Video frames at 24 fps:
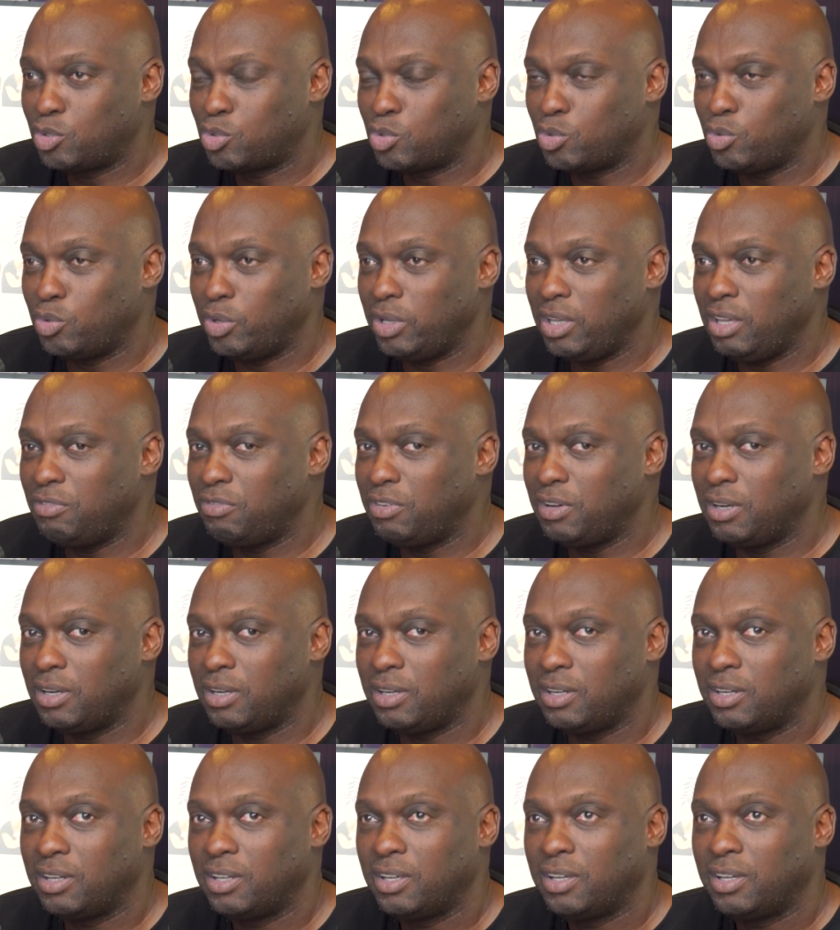to
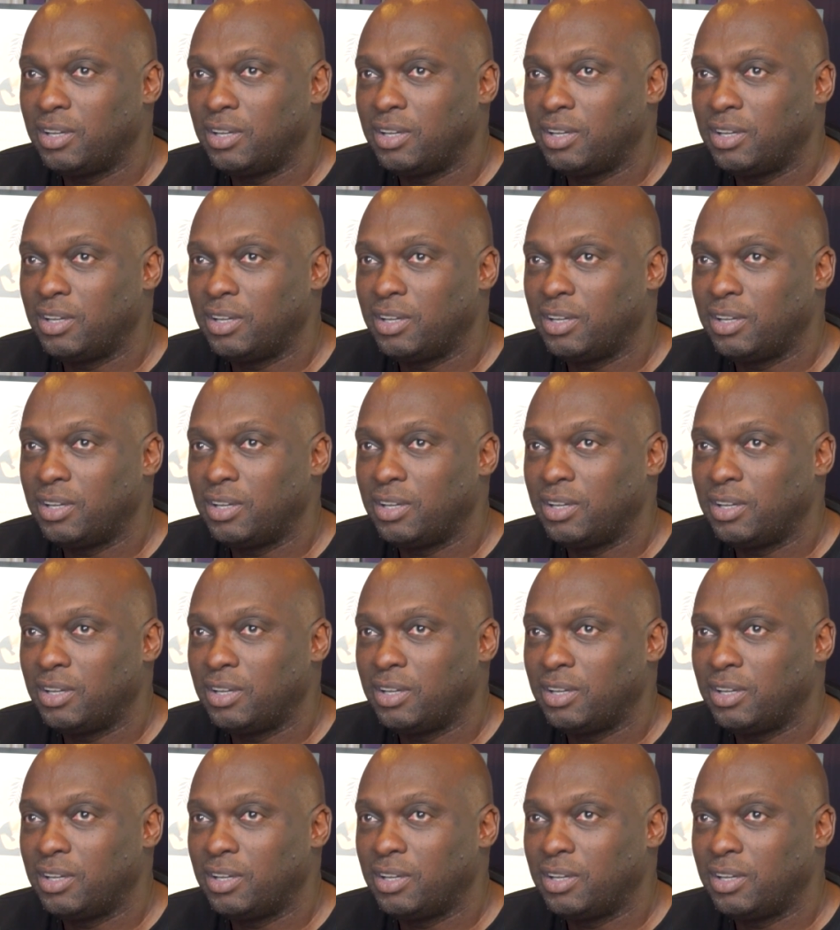even